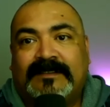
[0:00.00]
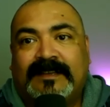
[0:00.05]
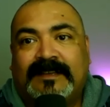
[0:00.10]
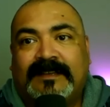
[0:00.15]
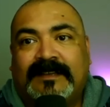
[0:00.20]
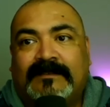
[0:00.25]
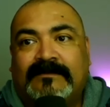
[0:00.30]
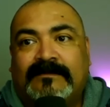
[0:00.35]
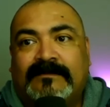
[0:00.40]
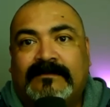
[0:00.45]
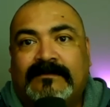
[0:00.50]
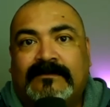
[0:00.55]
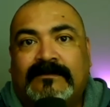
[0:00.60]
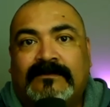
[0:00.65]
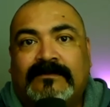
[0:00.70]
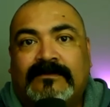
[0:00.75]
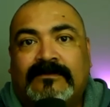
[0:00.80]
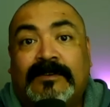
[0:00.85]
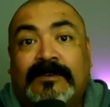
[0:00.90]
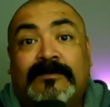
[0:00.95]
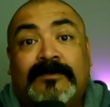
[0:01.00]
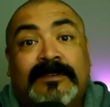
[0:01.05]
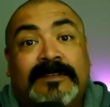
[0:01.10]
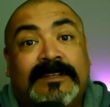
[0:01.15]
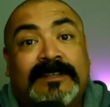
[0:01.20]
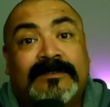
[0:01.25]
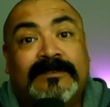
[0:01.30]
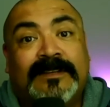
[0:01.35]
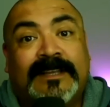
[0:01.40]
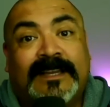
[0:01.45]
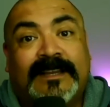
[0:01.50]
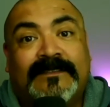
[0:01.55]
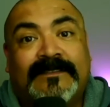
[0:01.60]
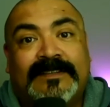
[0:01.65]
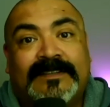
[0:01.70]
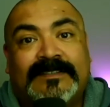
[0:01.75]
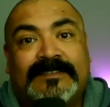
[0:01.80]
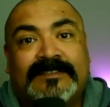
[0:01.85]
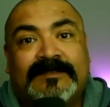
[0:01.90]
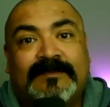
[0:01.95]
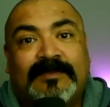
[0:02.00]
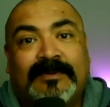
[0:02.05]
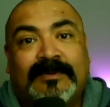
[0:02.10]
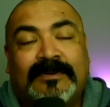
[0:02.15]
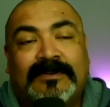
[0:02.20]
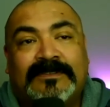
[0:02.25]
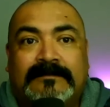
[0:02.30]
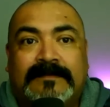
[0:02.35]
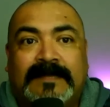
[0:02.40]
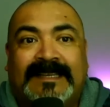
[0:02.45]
that, we really don't have any supports.